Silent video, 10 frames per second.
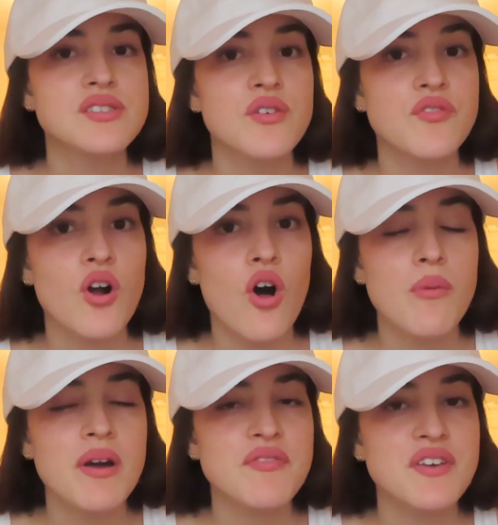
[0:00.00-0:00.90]
so for all
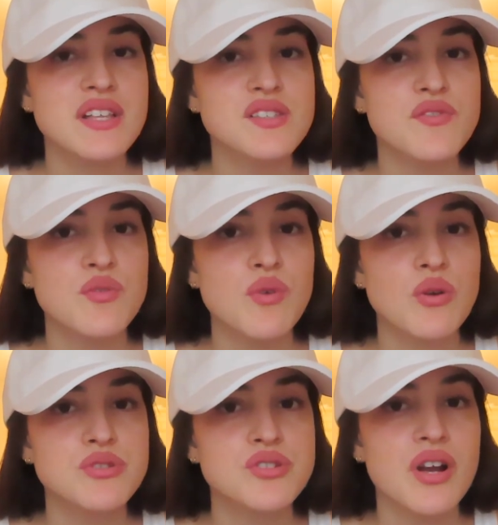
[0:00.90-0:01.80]
my fans of the
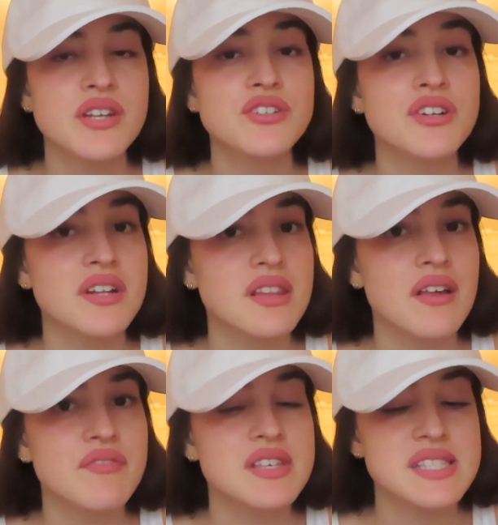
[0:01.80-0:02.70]
rose trend, you're gonna
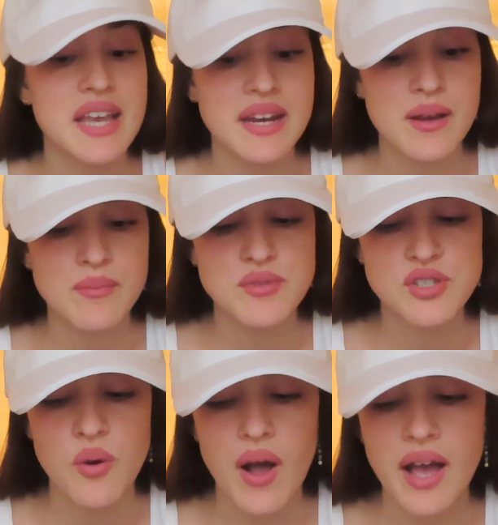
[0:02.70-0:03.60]
love this item.
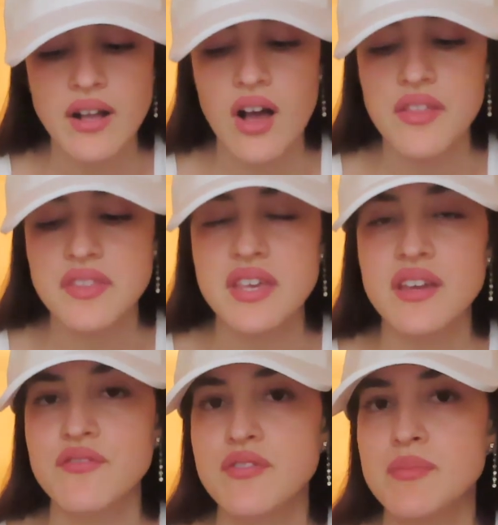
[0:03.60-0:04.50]
So I got the
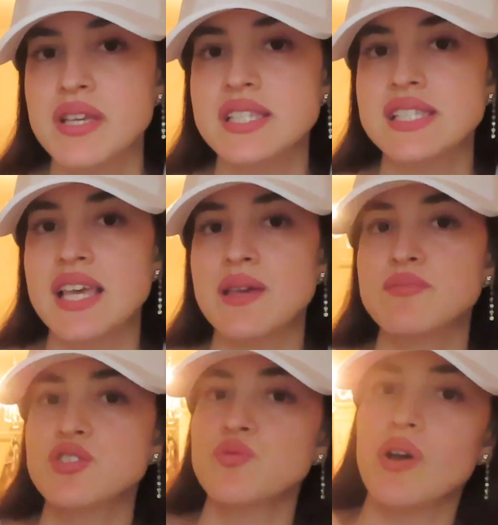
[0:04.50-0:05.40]
infamous Same
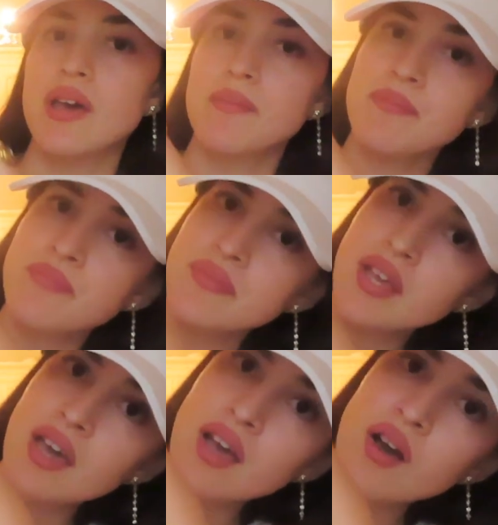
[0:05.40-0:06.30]
Swim
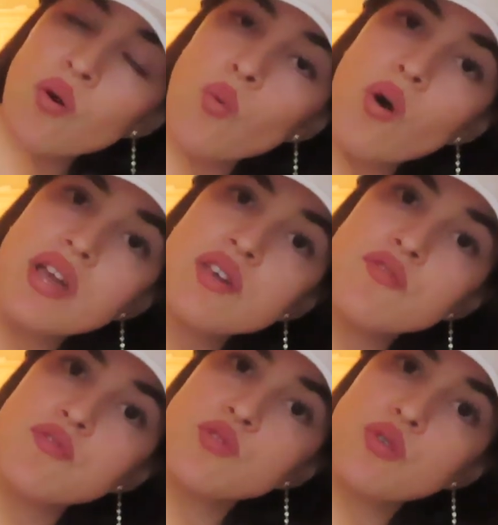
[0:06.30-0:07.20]
white
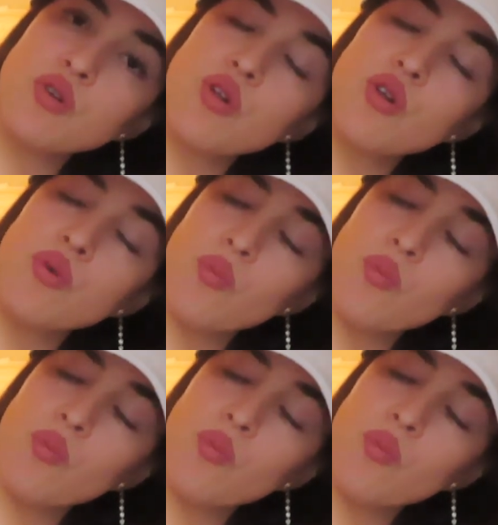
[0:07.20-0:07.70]
floral